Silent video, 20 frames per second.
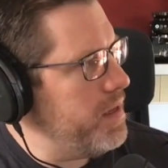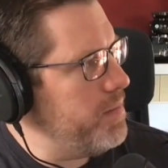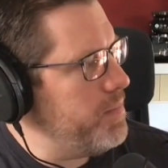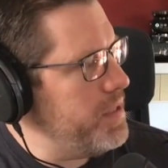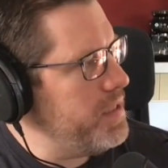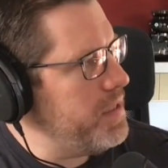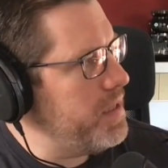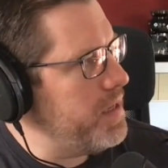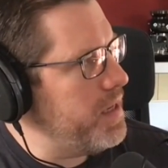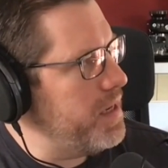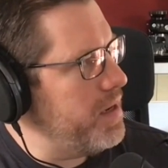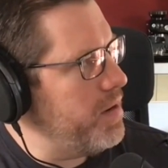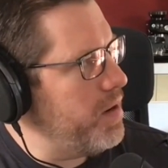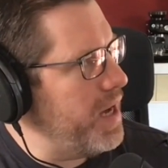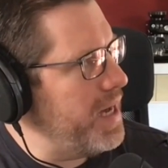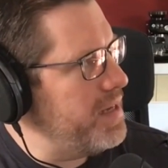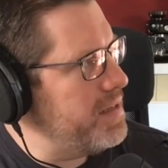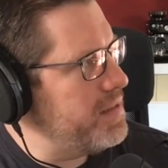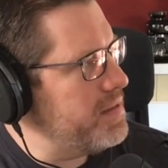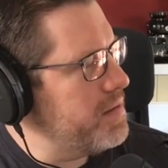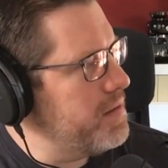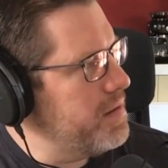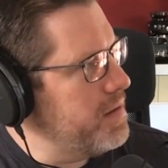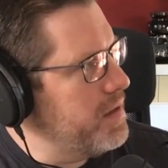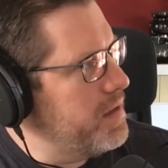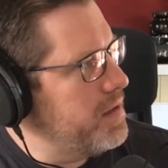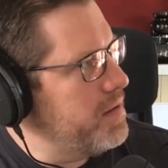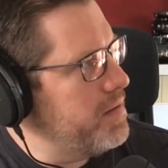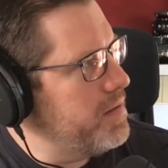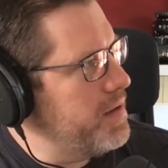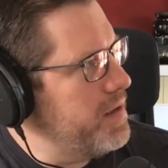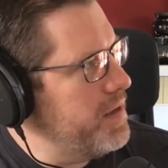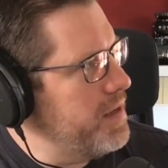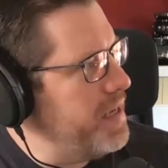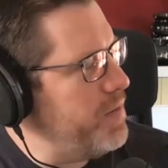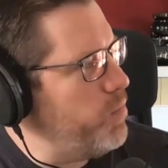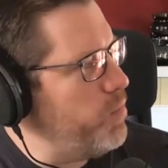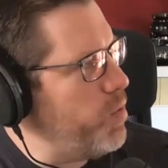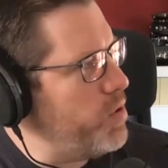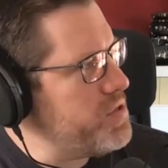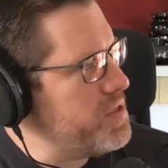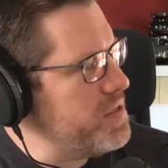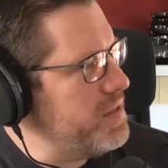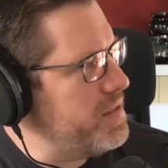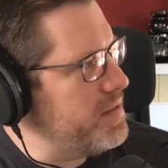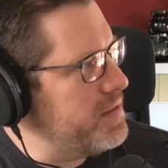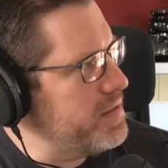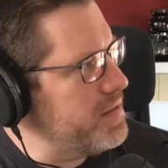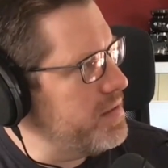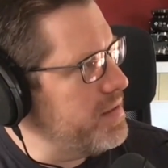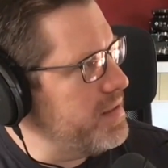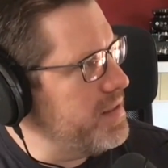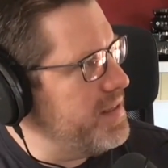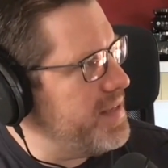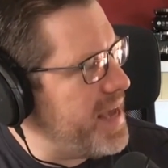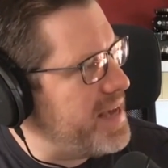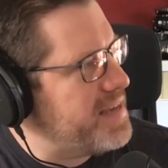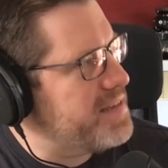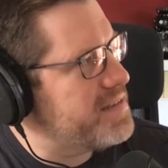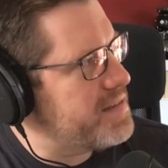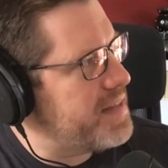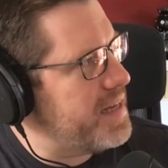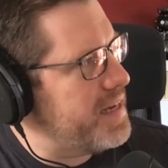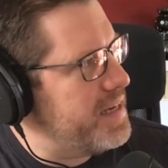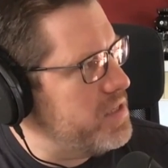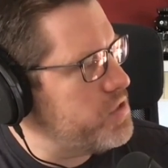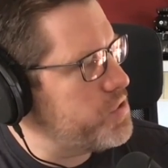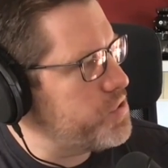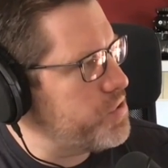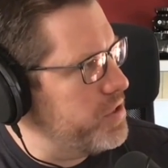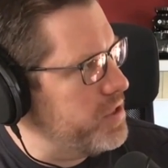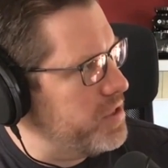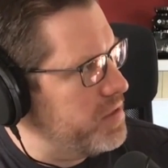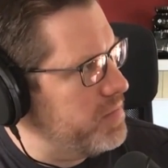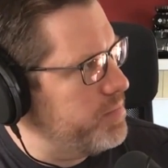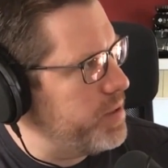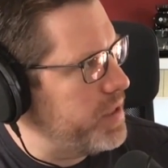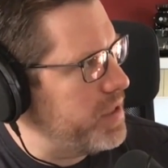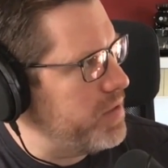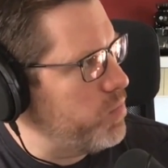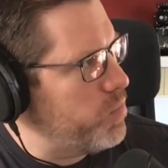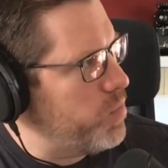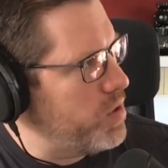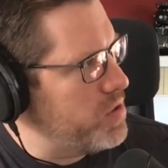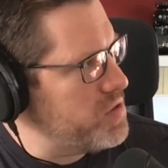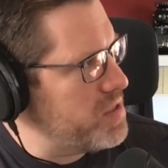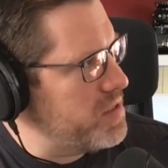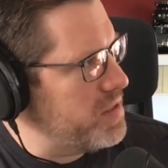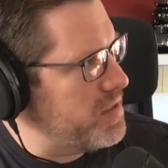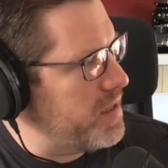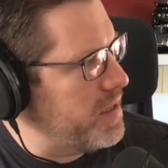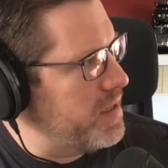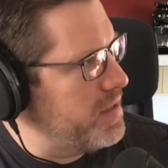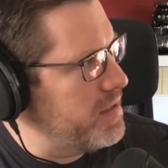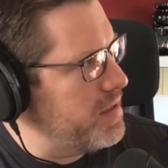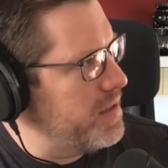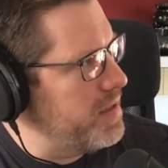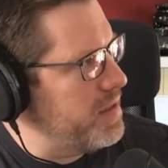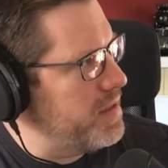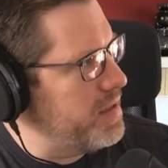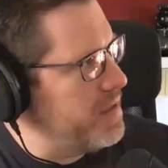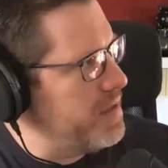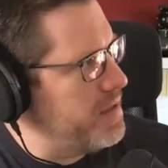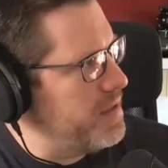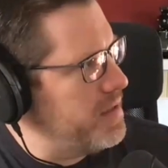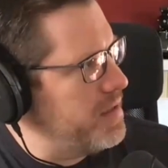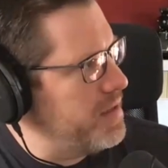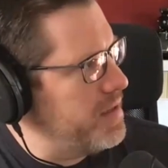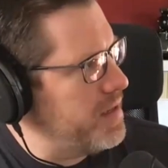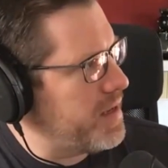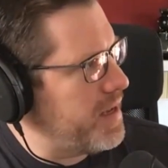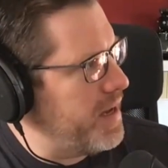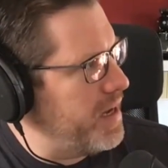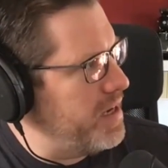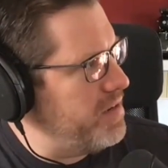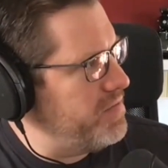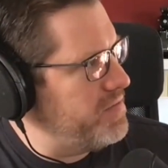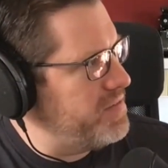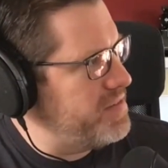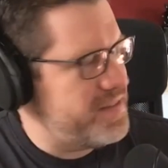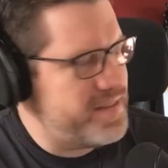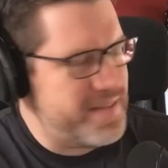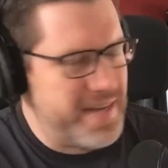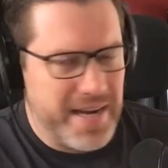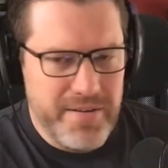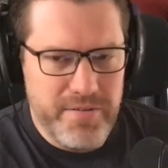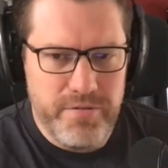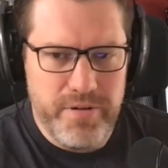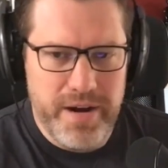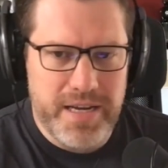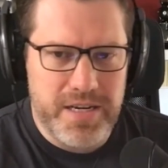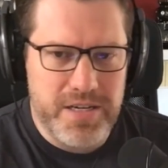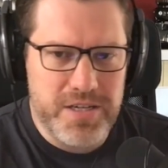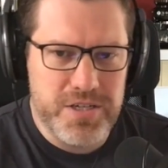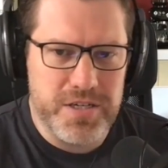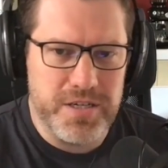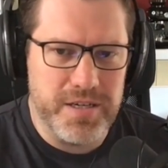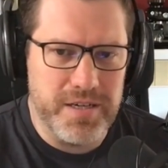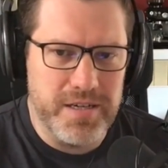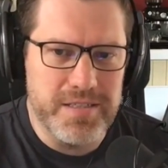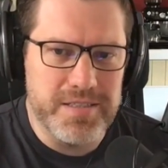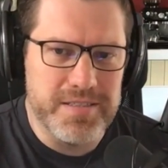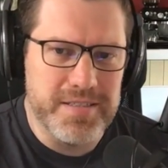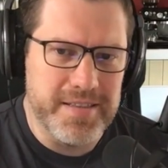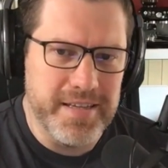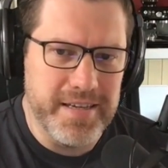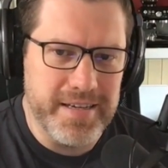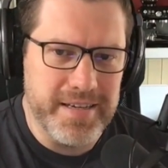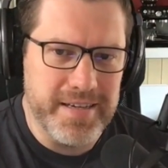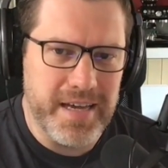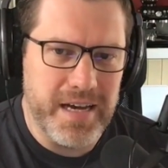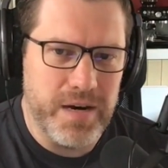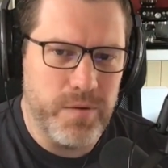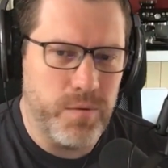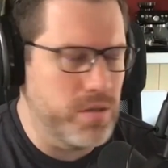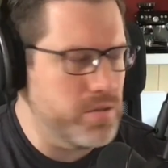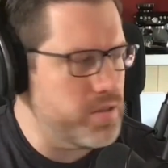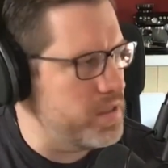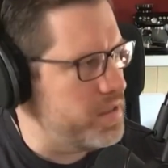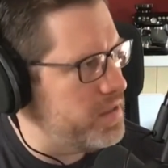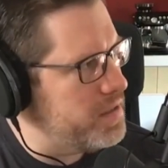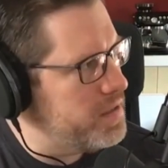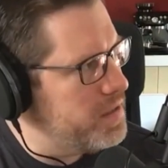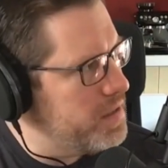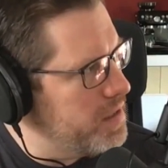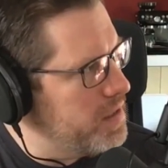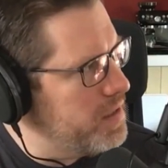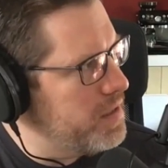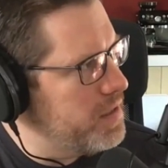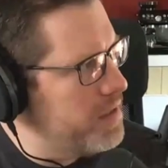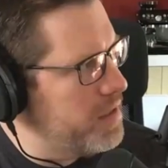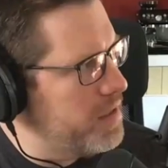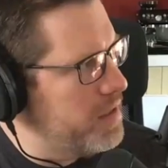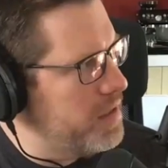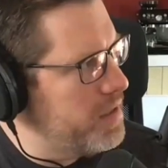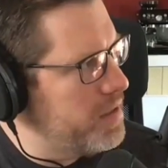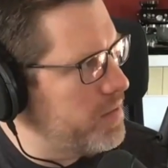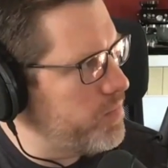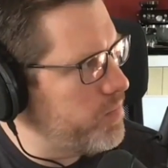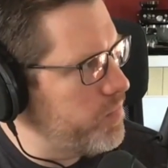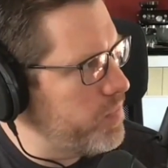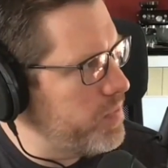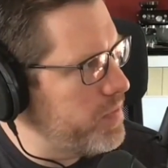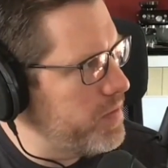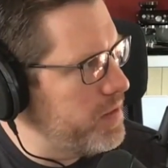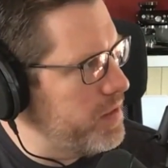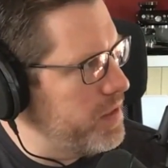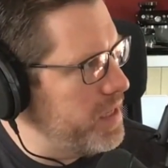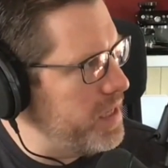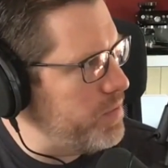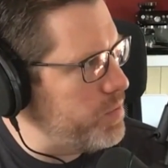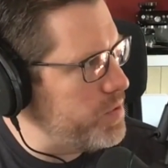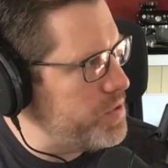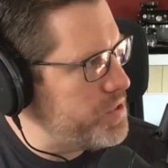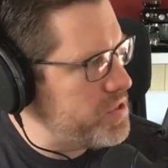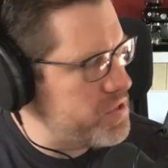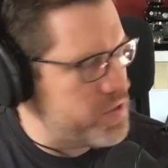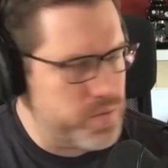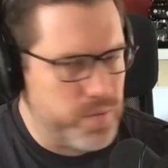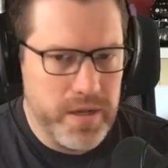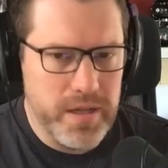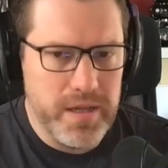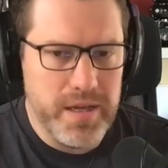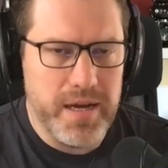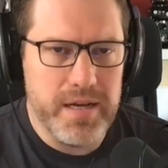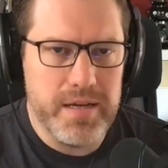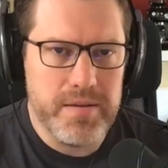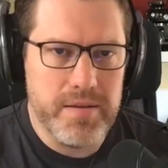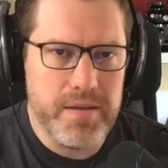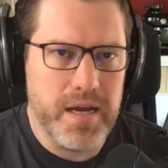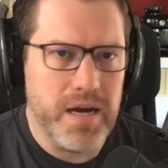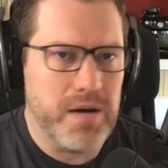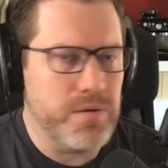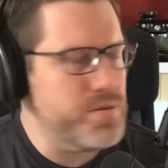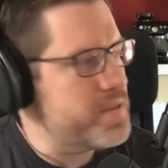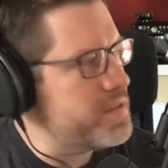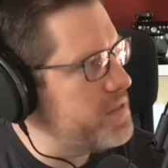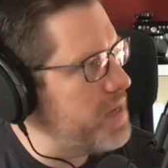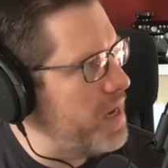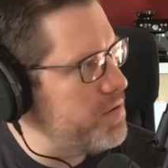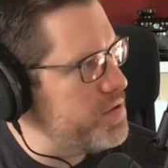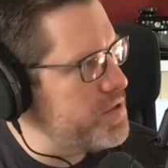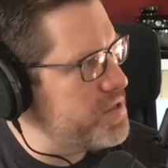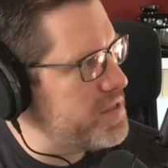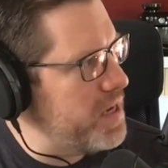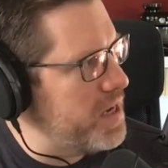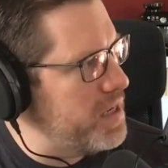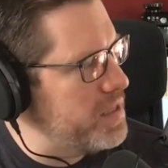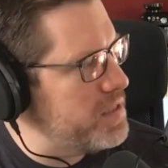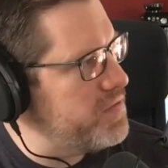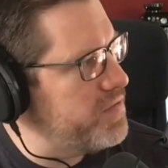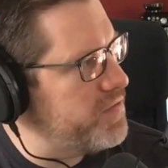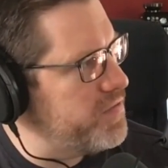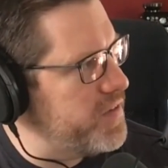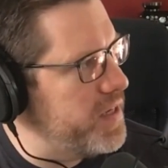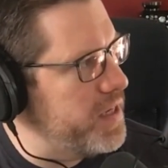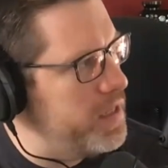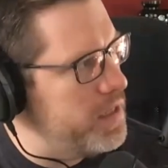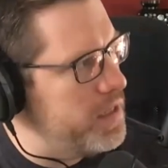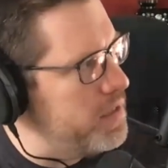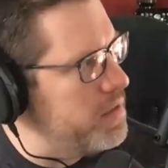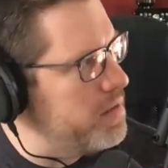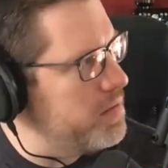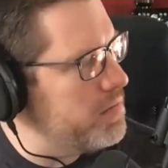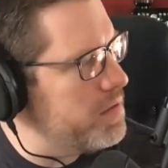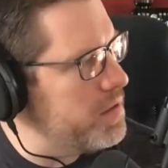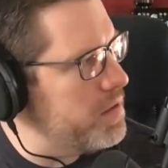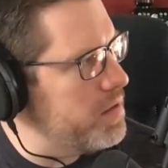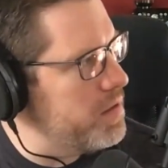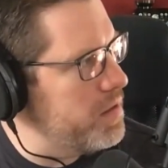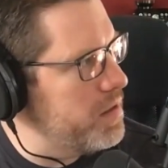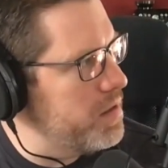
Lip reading: Yeah, I mean, it wasn't. Yes, that is true, but it wasn't a kind of directionless thing. I wasn't. It was just, well, I was starting to feel